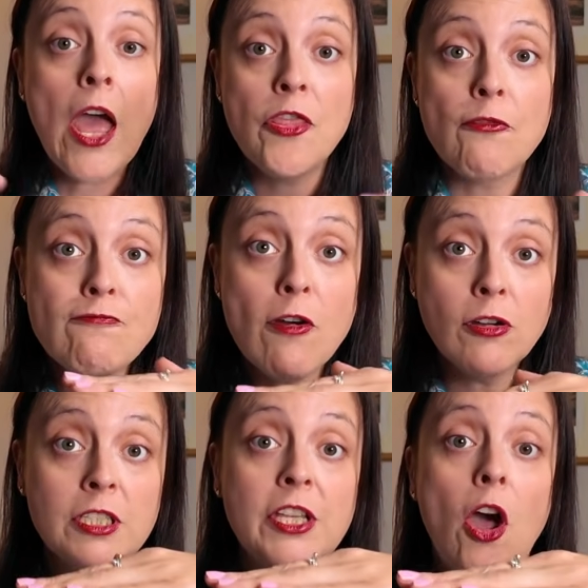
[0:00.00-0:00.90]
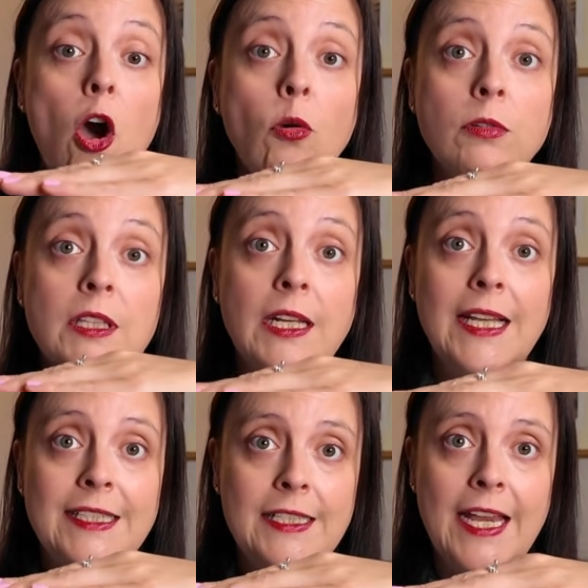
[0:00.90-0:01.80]
and the rungs that hold the
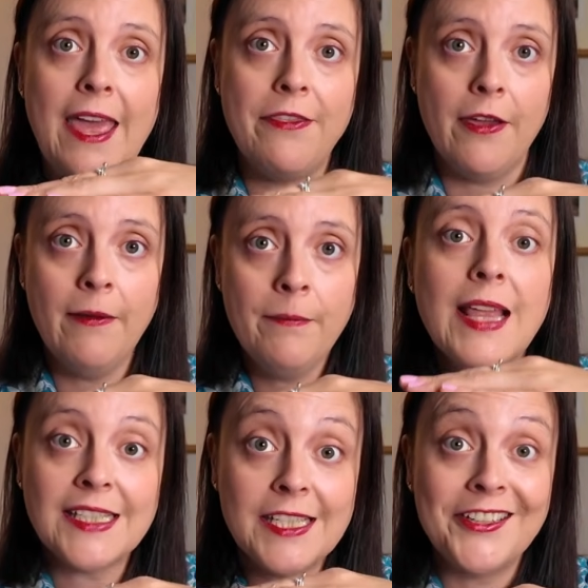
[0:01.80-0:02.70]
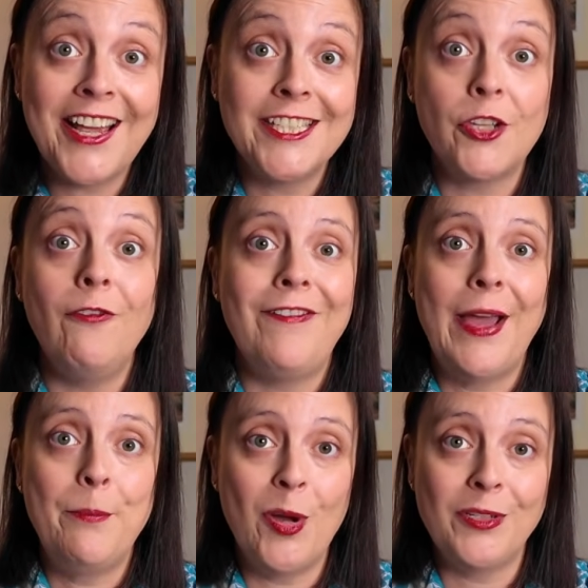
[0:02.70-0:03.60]
ladder together, that's the
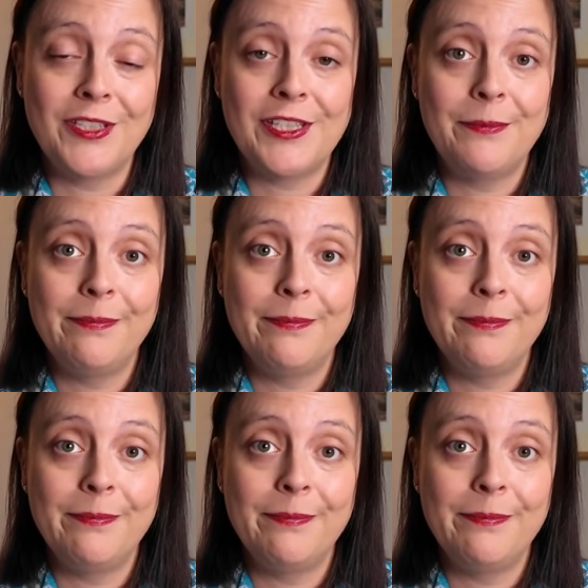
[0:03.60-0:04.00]
disulfide bonds.